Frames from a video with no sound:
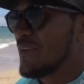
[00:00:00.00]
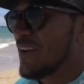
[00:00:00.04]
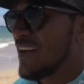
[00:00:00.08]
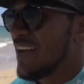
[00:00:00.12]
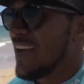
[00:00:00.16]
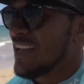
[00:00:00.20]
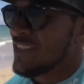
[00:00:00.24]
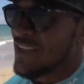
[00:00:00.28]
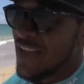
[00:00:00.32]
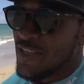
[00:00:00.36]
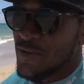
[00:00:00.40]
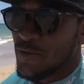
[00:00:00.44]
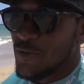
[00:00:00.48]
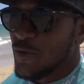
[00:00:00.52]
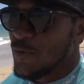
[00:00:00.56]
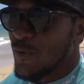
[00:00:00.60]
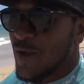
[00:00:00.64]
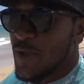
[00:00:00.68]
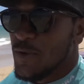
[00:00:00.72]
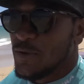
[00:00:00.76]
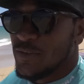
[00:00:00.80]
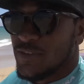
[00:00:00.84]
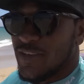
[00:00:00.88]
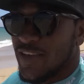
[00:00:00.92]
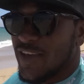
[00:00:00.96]
I don't know why I
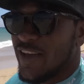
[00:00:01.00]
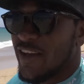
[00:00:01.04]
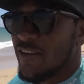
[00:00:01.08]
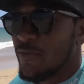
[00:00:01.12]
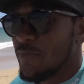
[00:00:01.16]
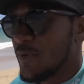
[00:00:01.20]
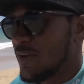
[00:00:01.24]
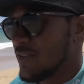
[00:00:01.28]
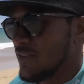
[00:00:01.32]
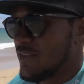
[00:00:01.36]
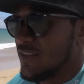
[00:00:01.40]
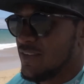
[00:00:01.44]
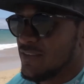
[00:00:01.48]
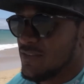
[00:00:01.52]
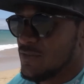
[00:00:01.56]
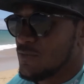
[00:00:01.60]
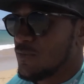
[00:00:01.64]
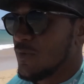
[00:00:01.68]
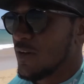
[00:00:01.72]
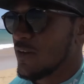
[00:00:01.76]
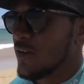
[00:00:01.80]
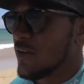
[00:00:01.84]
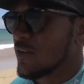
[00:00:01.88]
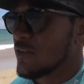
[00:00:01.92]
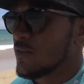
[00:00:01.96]
use the half, but it's
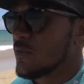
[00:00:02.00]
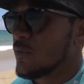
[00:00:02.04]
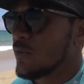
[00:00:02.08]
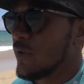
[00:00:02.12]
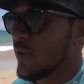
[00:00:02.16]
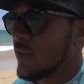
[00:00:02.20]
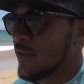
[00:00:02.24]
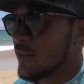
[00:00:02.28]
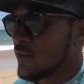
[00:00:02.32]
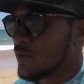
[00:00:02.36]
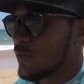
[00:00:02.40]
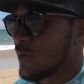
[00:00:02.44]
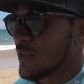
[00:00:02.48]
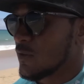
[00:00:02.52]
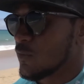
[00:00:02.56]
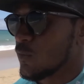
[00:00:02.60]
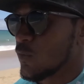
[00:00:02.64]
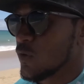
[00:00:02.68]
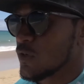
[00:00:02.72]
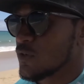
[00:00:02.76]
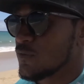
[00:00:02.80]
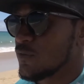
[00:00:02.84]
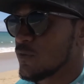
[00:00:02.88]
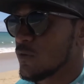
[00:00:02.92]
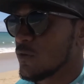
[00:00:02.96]
what
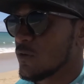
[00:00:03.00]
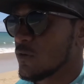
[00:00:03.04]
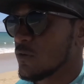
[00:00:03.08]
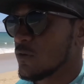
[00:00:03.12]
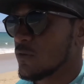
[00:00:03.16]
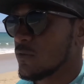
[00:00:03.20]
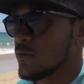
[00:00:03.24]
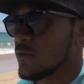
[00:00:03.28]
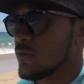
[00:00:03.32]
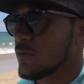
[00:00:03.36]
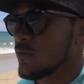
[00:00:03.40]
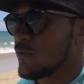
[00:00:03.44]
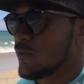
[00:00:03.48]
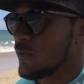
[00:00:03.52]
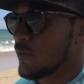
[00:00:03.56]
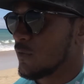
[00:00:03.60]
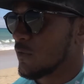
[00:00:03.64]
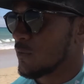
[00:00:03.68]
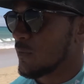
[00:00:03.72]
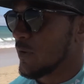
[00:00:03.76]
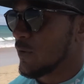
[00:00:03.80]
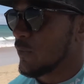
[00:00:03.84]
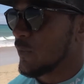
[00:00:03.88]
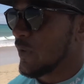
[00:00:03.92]
works for my